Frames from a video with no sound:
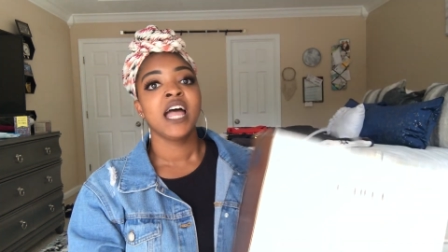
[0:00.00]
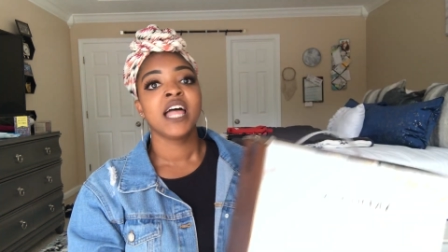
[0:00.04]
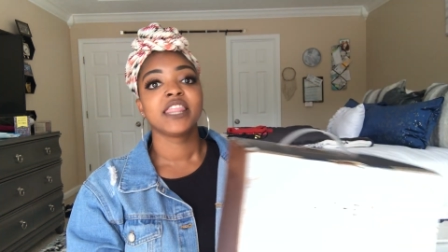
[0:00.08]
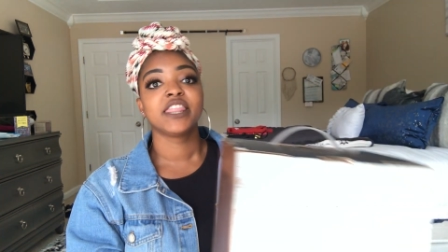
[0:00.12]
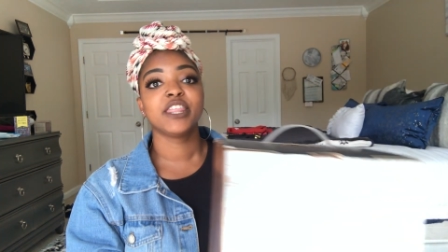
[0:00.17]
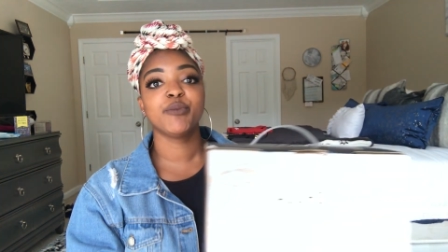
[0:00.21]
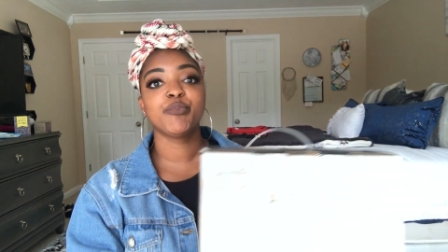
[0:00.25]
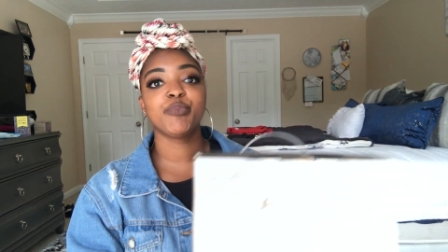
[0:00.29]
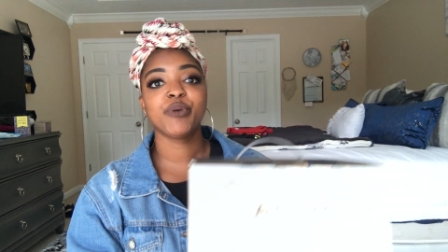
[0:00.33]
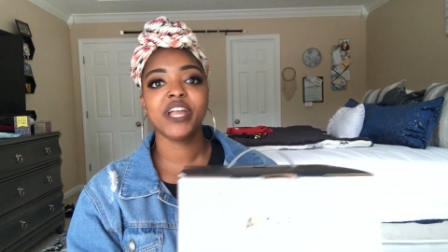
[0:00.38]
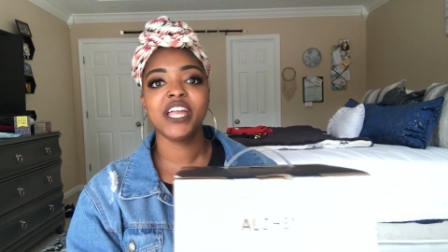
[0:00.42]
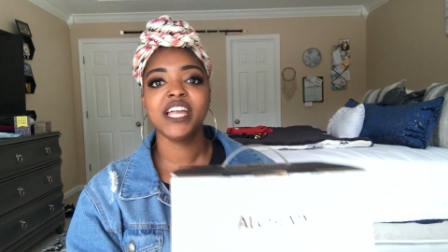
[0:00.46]
The
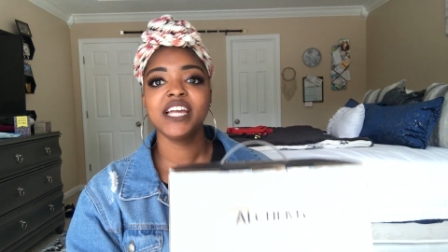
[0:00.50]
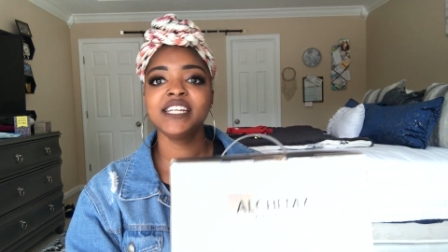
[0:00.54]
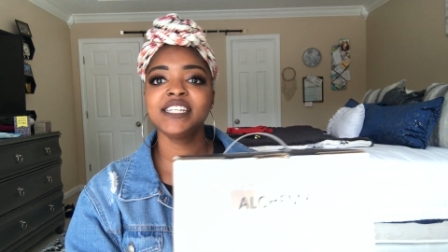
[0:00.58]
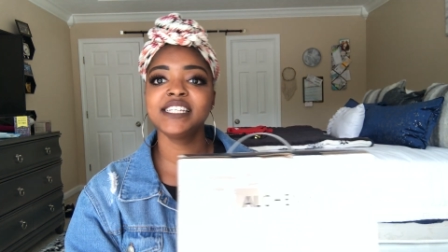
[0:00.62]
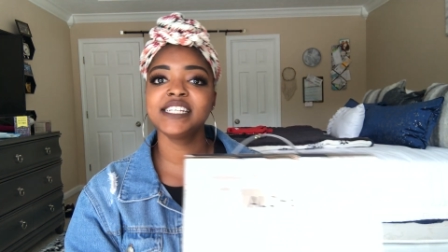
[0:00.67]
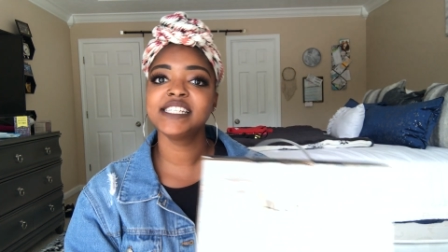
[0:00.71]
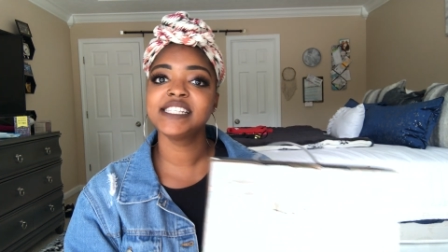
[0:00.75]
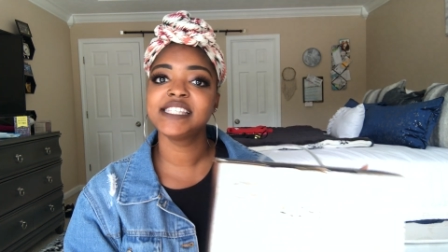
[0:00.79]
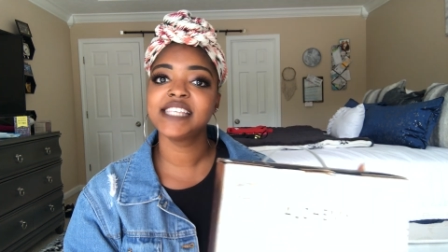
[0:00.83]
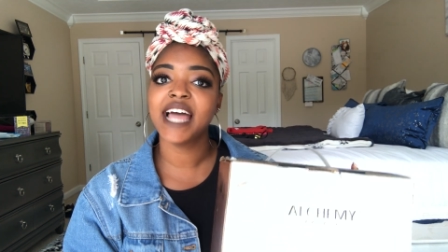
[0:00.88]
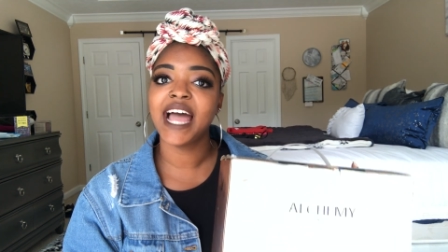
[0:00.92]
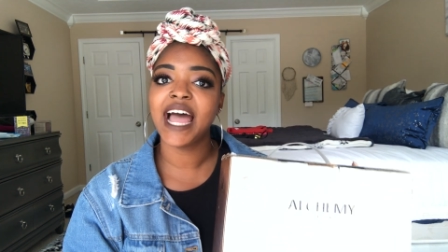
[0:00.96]
brand
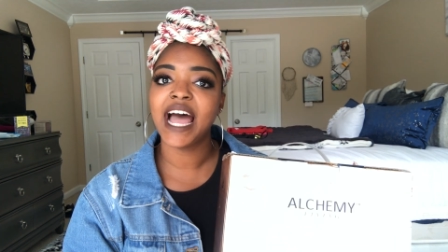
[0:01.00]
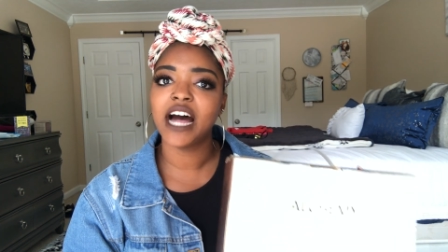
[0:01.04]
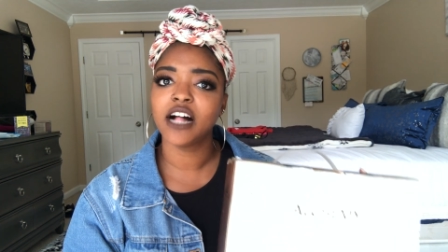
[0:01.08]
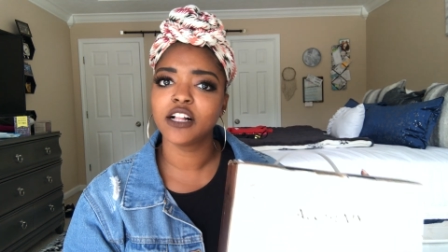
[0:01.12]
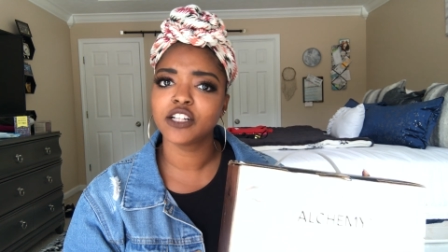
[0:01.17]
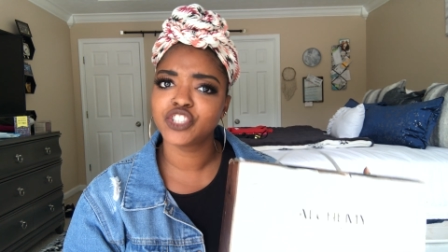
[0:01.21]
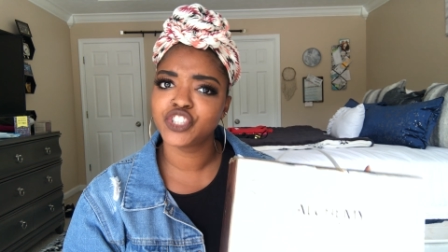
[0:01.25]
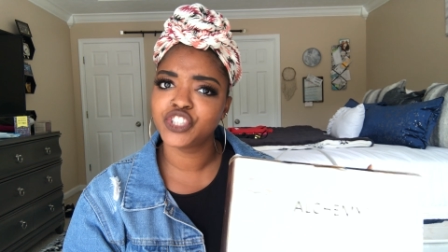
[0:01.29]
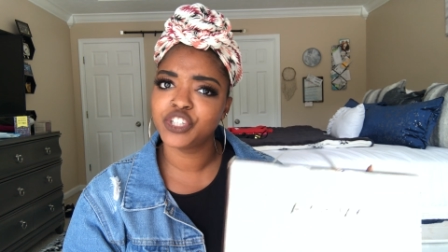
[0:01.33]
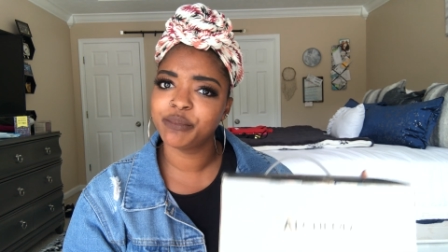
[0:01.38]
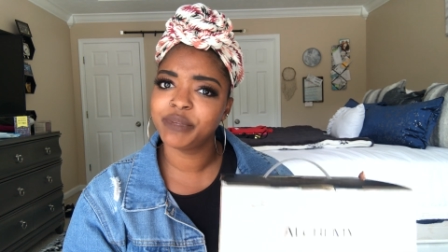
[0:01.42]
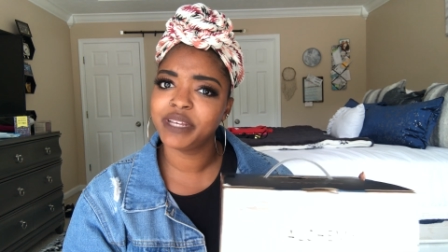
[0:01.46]
is
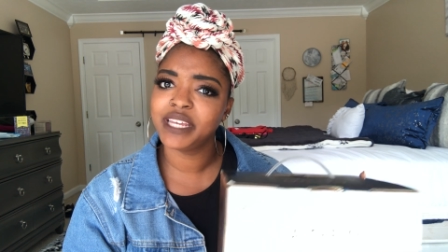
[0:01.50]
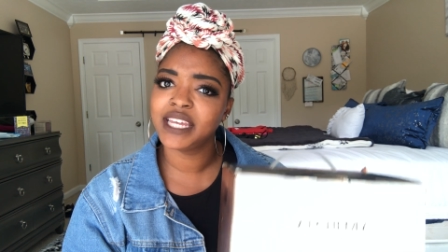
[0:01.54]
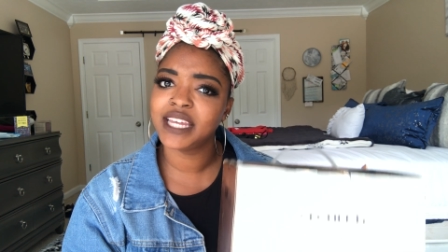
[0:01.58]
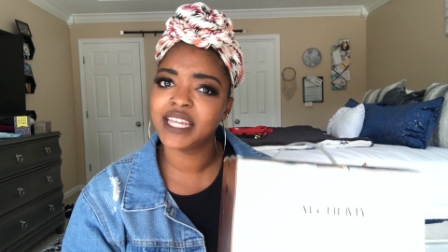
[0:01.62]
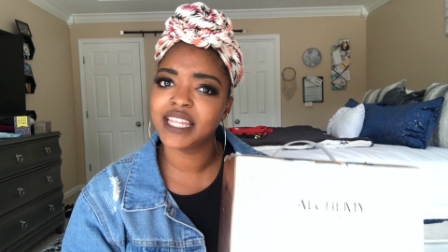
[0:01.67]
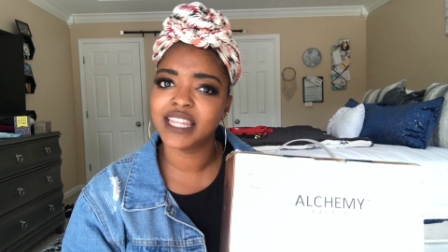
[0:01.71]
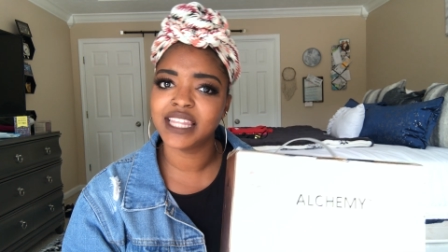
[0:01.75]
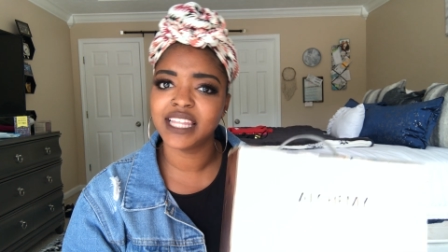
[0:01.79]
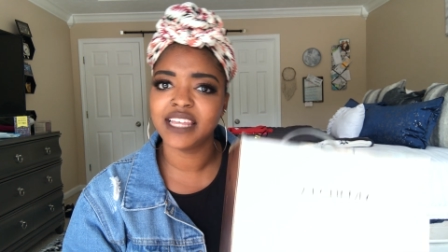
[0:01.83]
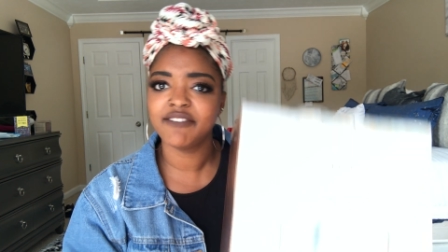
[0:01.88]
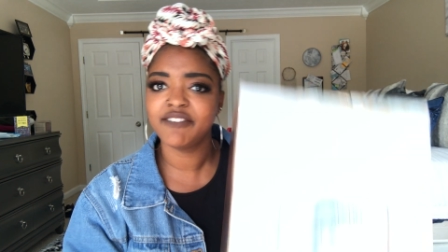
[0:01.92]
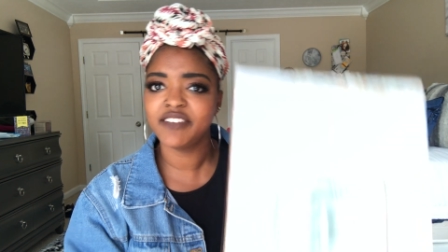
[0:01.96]
Alchemy
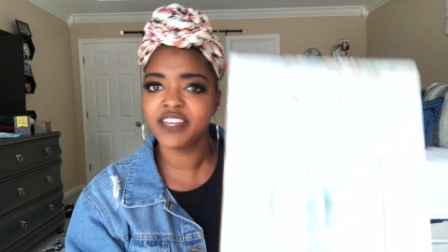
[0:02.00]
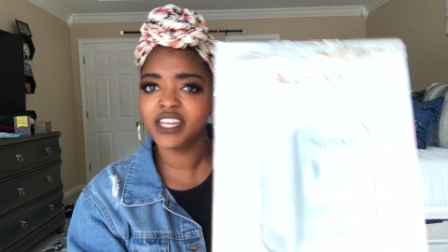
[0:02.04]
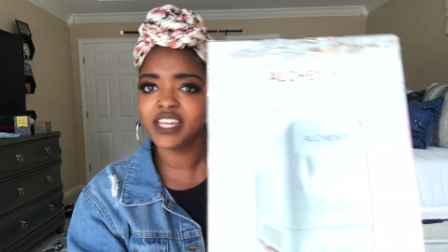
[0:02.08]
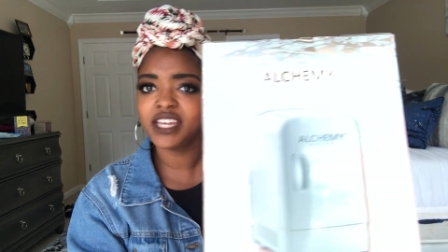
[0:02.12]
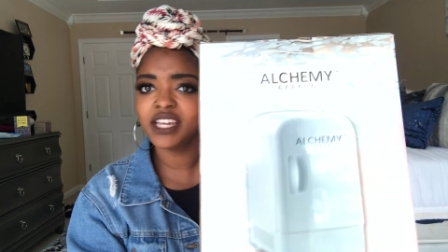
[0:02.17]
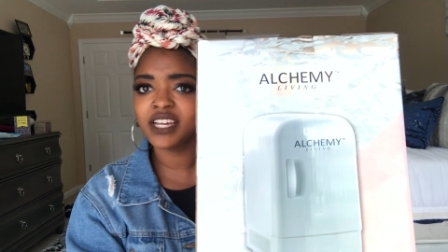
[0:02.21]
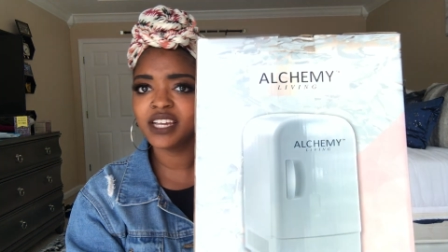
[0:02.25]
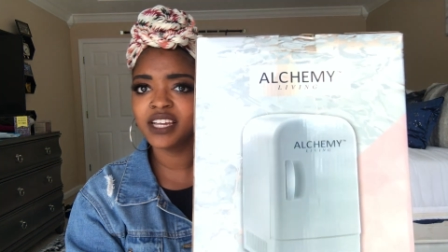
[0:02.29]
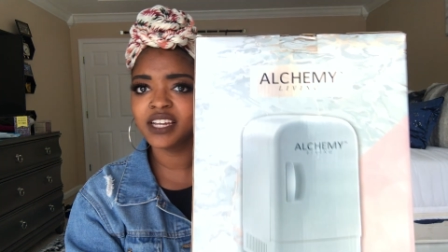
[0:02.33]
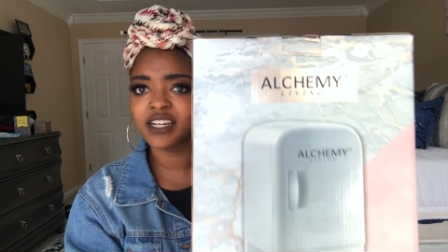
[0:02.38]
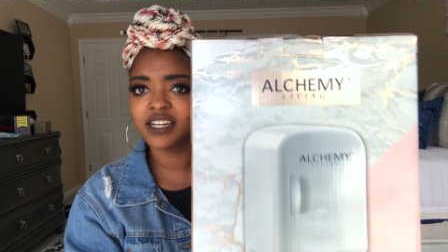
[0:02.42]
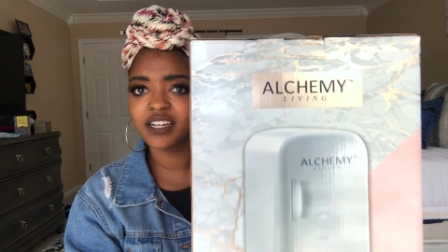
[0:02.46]

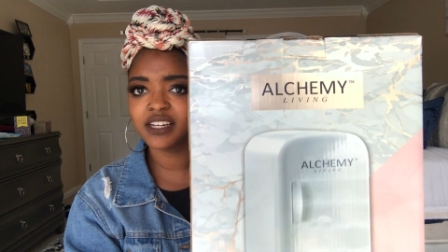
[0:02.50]
Living,